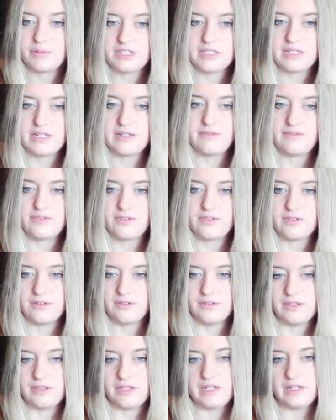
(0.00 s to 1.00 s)
and
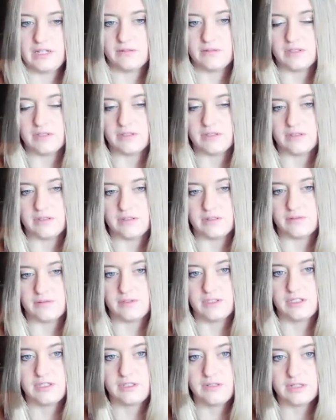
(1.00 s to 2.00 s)
91%
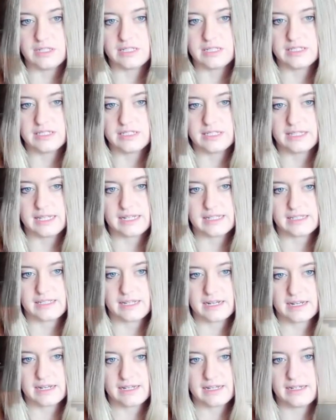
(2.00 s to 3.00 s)
for the older
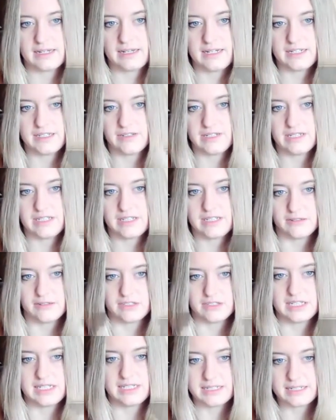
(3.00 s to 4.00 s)
students, that second
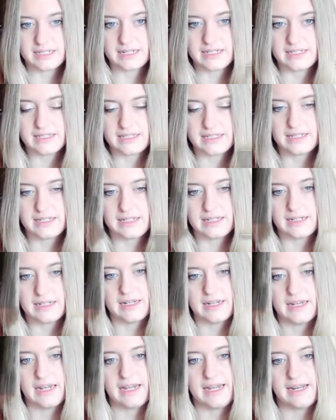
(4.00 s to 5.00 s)
age range 13 to
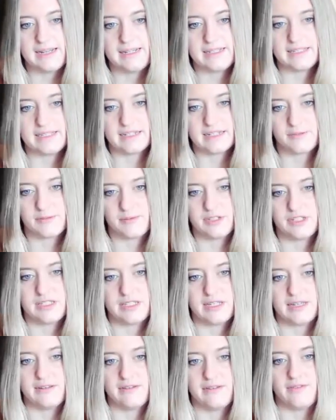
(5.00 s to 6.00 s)
19,
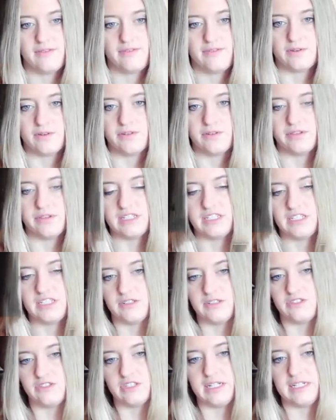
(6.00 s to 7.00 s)
86%
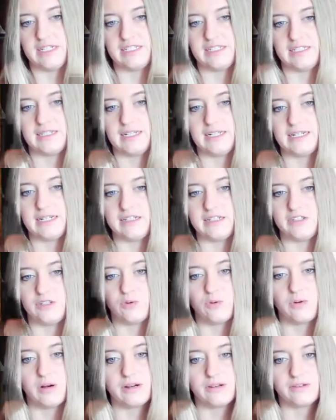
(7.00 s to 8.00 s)
for the children aged
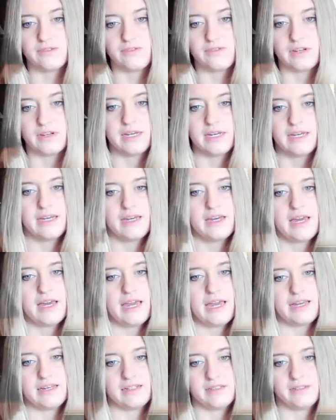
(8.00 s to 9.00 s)
10 to 12,
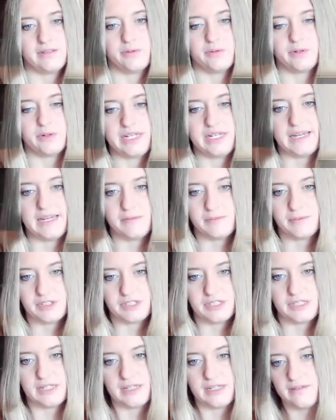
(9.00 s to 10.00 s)
and 28%
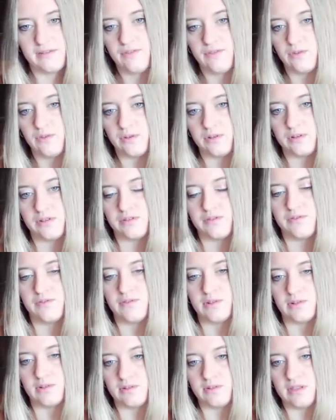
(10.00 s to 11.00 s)
for
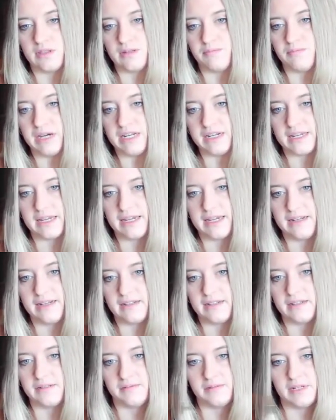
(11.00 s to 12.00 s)
the
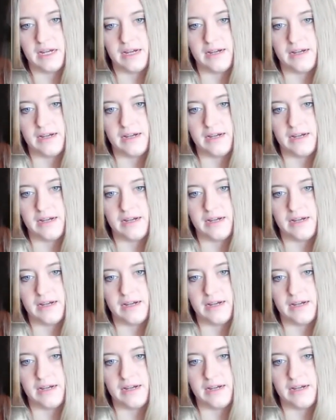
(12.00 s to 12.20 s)
medicated,